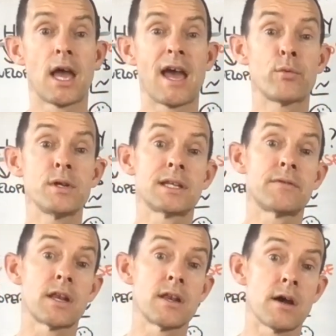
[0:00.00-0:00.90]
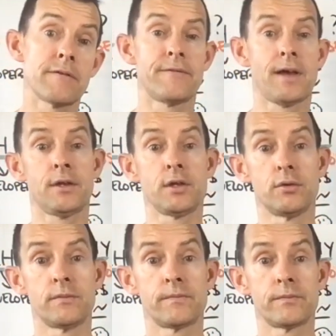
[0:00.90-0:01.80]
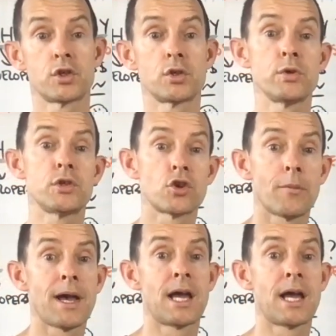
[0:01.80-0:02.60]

Have we delivered enough value? Should we stop